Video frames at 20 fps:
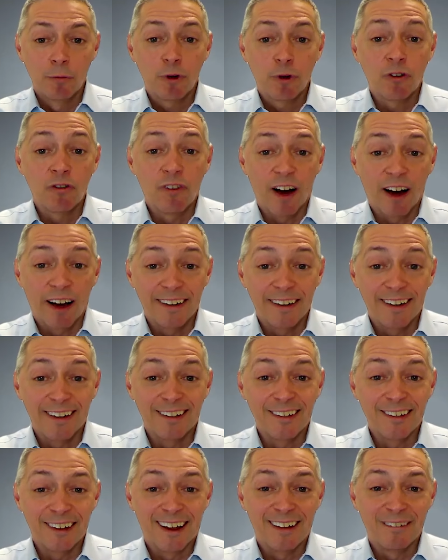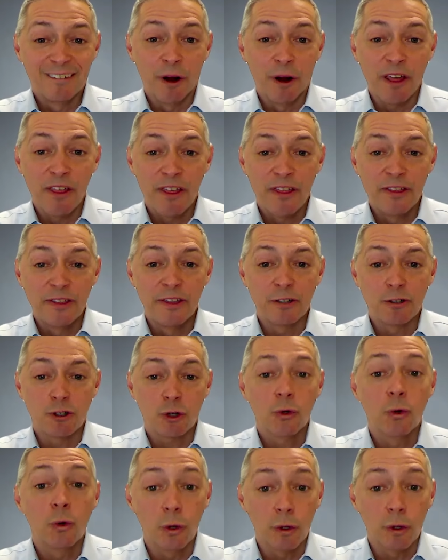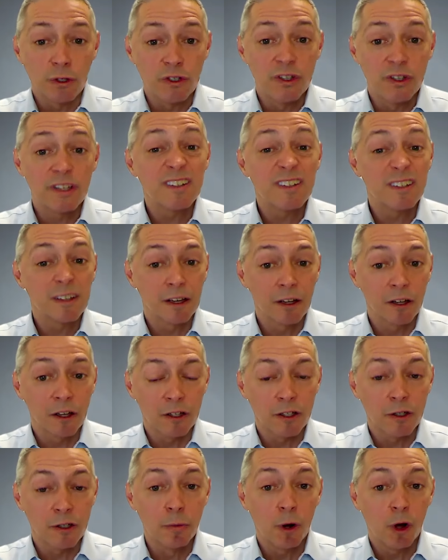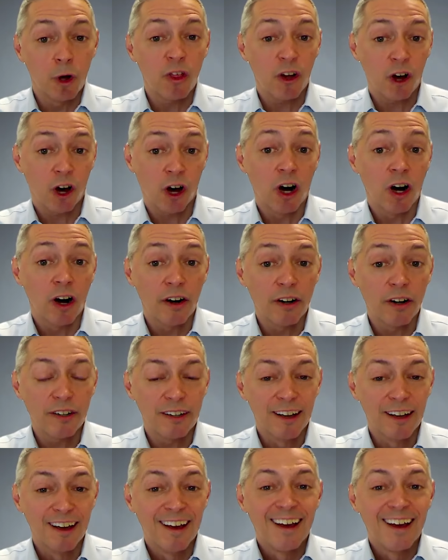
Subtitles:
provided with the tools, the skills, both hard